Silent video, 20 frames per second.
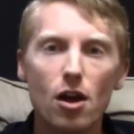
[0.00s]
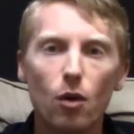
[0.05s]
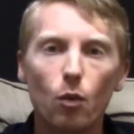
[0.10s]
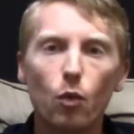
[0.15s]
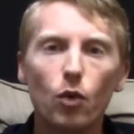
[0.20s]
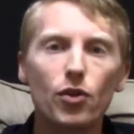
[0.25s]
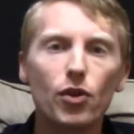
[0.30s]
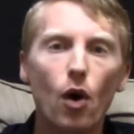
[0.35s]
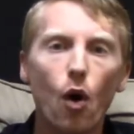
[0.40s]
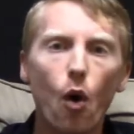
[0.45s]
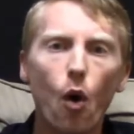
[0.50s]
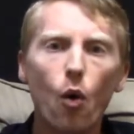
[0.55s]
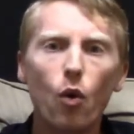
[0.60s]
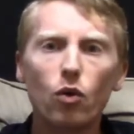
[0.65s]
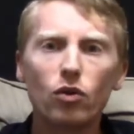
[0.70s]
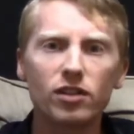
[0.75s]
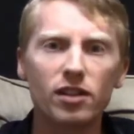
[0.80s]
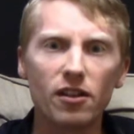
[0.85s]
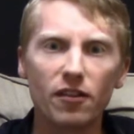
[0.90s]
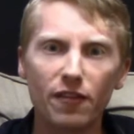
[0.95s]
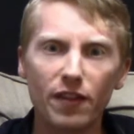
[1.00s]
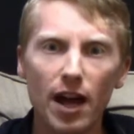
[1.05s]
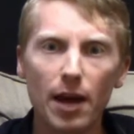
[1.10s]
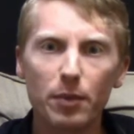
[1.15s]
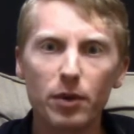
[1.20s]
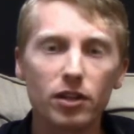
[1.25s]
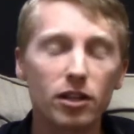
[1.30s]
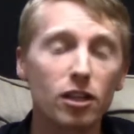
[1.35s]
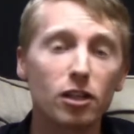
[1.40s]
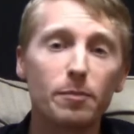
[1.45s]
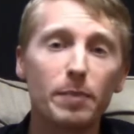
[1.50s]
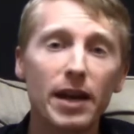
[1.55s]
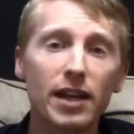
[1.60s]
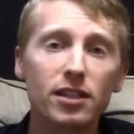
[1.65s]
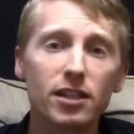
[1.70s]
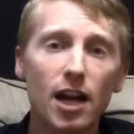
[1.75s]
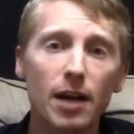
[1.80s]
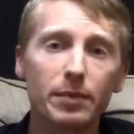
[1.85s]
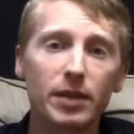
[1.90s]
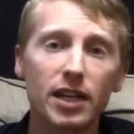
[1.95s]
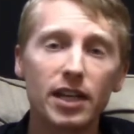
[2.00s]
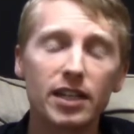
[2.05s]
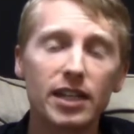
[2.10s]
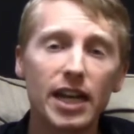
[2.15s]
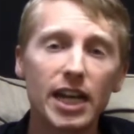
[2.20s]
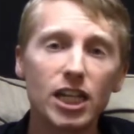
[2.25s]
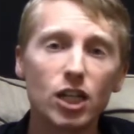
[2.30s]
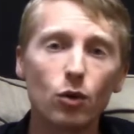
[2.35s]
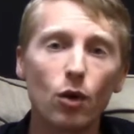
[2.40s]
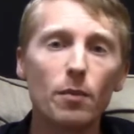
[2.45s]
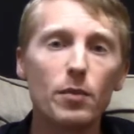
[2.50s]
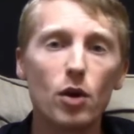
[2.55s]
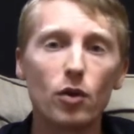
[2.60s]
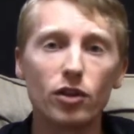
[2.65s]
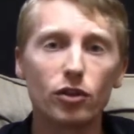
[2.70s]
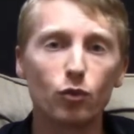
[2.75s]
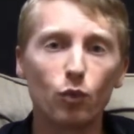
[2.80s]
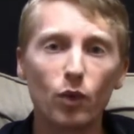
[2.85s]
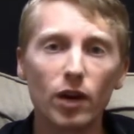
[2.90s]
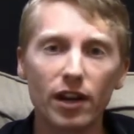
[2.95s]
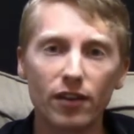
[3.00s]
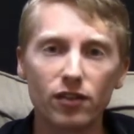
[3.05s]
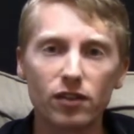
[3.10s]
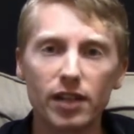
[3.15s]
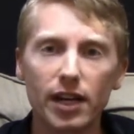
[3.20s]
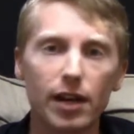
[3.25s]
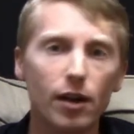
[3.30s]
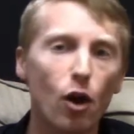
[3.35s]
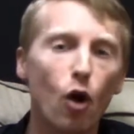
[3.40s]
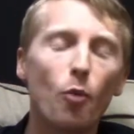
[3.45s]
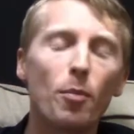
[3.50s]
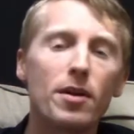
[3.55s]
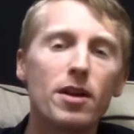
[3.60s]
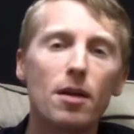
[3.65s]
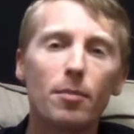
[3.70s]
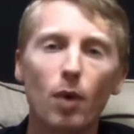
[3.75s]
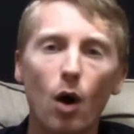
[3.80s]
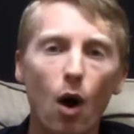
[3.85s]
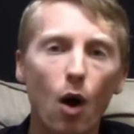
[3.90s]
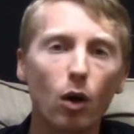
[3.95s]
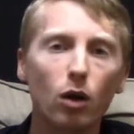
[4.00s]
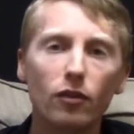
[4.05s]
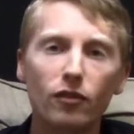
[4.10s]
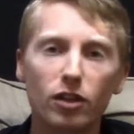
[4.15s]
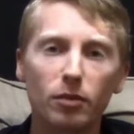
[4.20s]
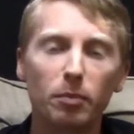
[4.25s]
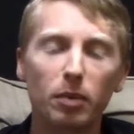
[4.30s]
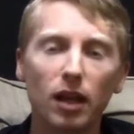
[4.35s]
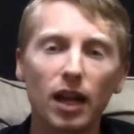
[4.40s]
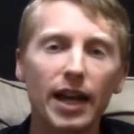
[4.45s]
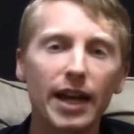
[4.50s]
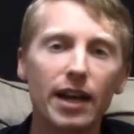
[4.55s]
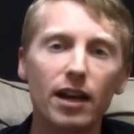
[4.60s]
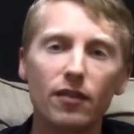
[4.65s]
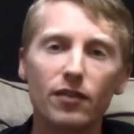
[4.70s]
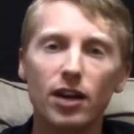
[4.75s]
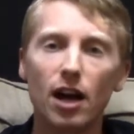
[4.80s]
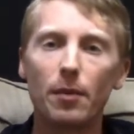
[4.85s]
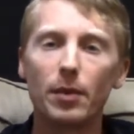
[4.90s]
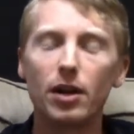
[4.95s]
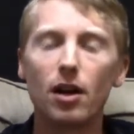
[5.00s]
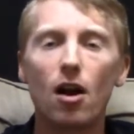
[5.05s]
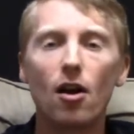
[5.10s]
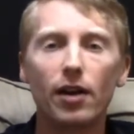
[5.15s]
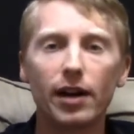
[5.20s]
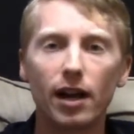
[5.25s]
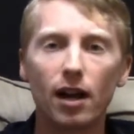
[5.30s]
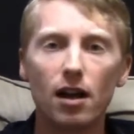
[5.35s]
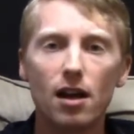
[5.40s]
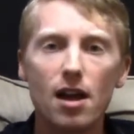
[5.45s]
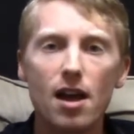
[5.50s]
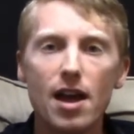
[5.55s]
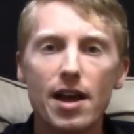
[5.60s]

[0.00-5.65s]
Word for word: were the holes in the fabric of the space-time continuum known as rifts that had opened up all over the plane of Dominaria.